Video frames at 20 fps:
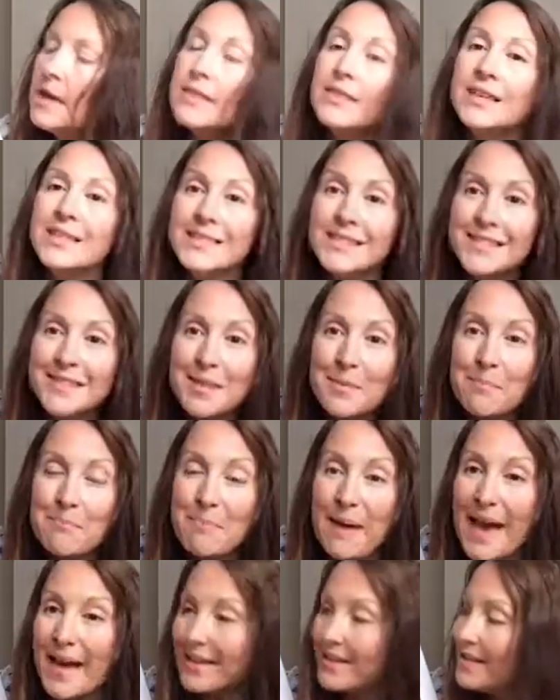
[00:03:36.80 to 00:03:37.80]
This is the
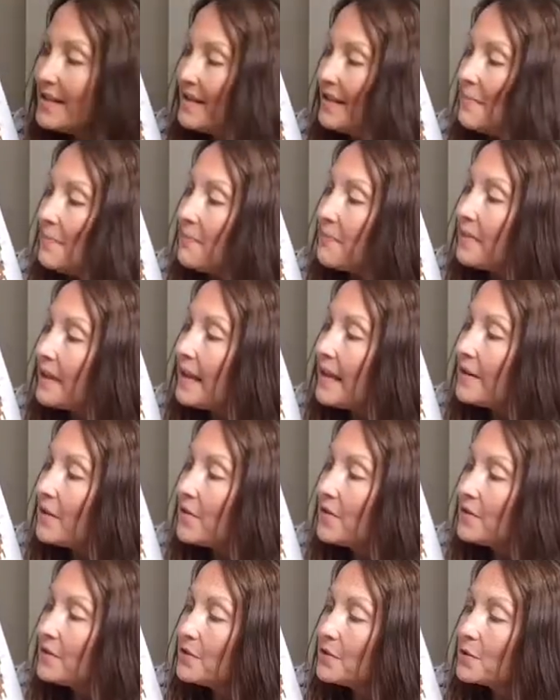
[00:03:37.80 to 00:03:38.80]
bell
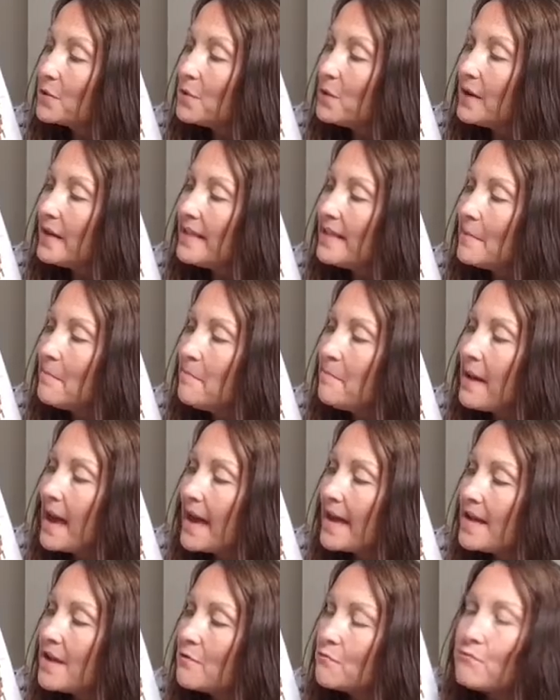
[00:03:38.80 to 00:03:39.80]
on the school in the
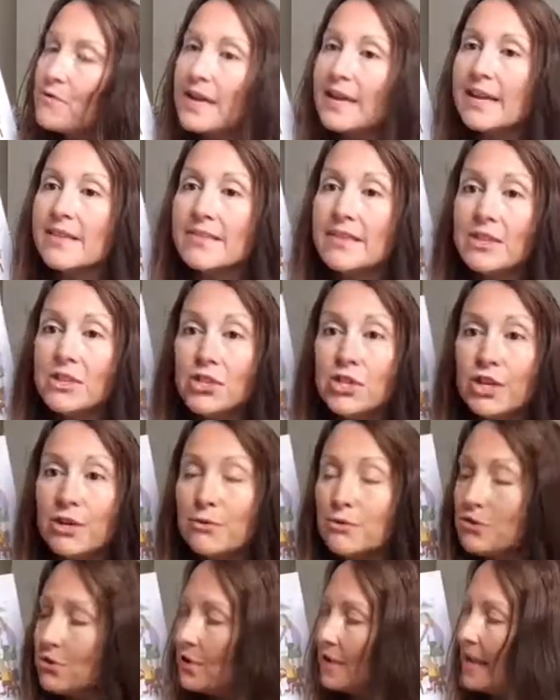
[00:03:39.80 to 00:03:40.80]
bay, ringing the
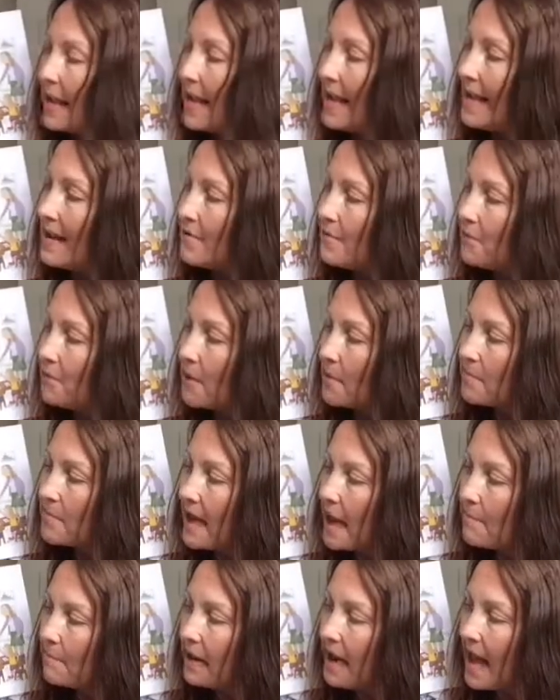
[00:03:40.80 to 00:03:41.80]
children in from
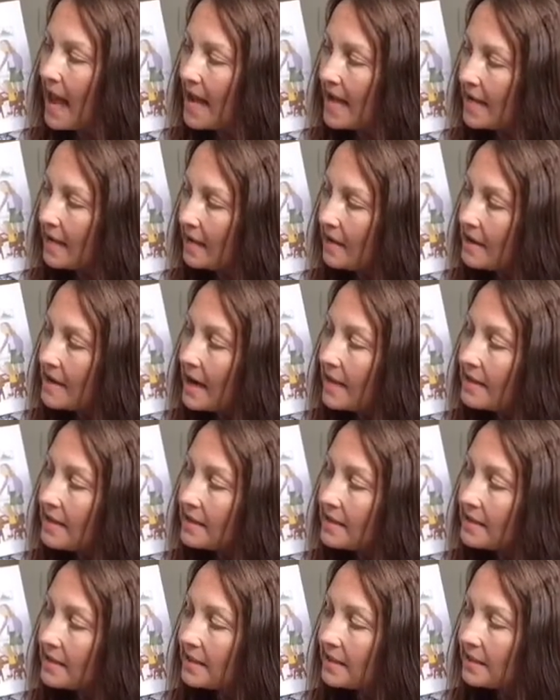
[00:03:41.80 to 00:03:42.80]
their play. And
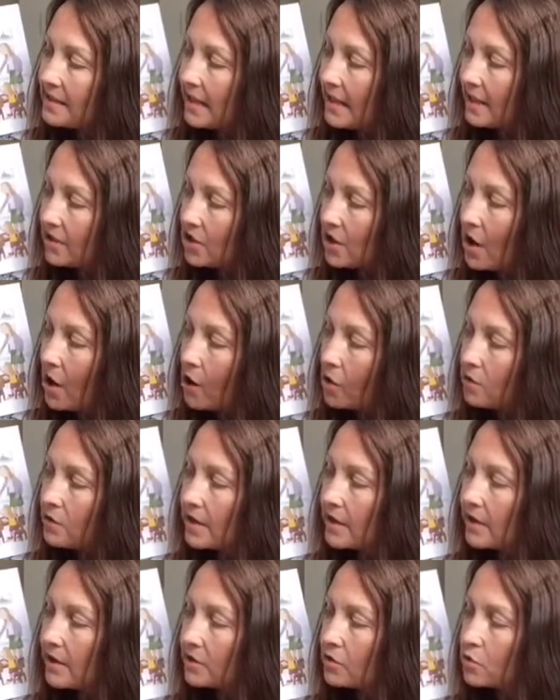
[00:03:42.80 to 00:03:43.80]
this is the teacher
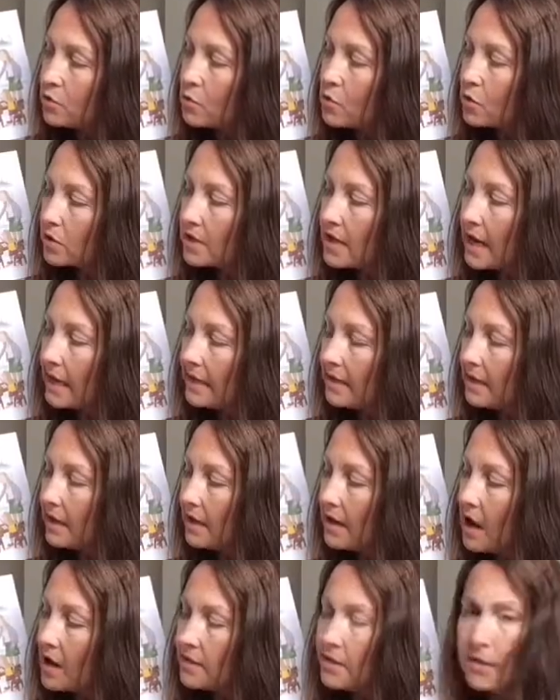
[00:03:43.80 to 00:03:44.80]
holding her chalk, telling the
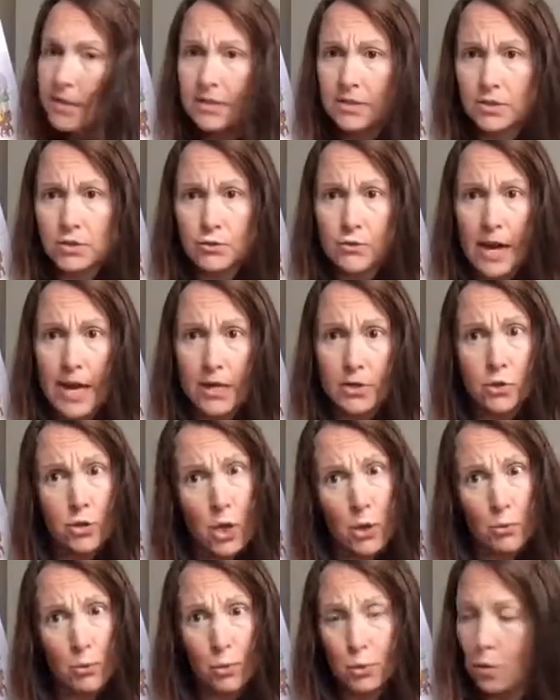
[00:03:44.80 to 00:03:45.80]
class, "Sit straight,
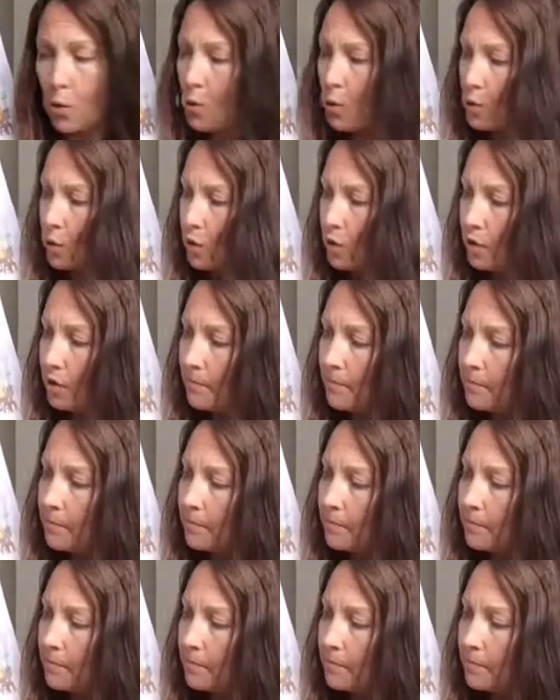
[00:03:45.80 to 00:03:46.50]
don't talk."